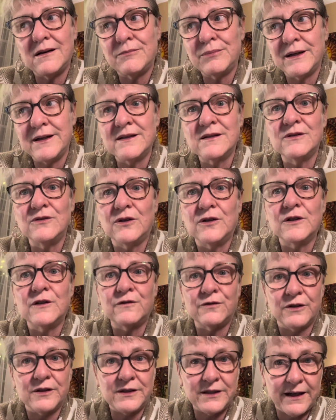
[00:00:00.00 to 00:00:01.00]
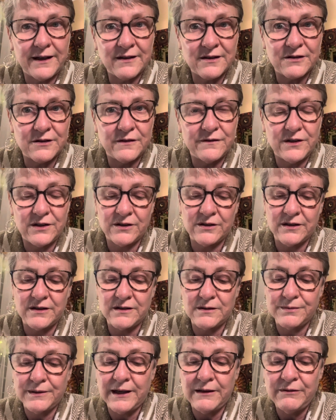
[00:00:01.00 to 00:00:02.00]
place an order for a text of it
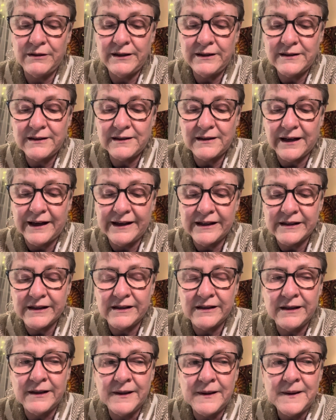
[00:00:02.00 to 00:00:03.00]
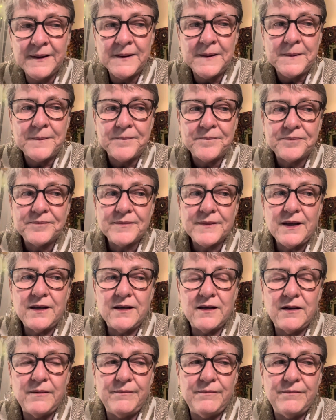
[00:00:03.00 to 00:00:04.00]
because I really did like it.
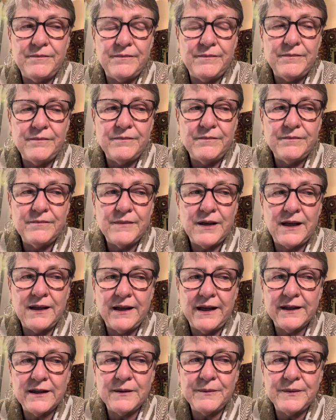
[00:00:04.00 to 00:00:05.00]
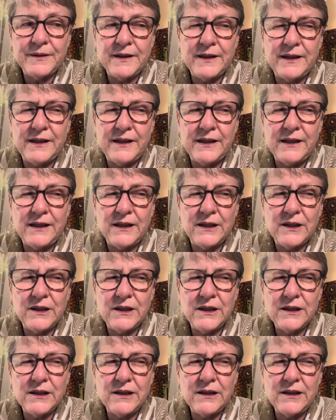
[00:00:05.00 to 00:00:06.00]
I liked the
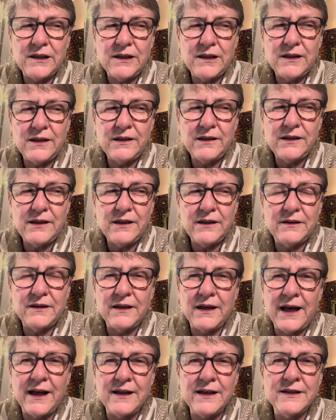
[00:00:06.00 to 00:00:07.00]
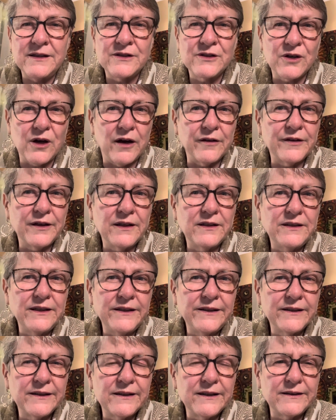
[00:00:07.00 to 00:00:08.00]
beginning. It's Gothic
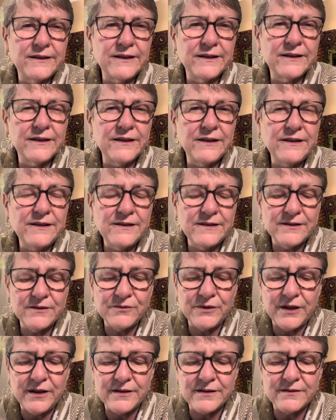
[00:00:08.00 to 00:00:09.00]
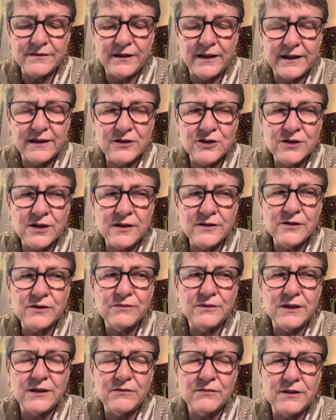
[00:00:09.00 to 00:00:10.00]
Dickens, whereas like
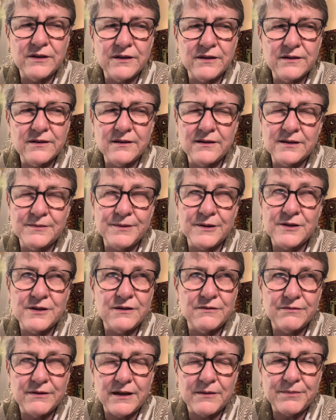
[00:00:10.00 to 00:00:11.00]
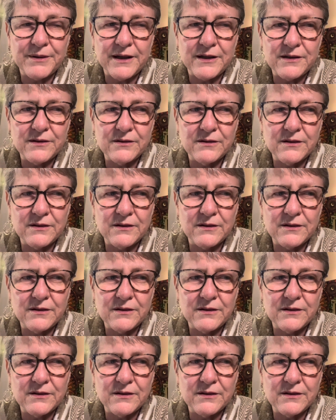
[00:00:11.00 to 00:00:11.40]
Chuzzlewit was, especially read by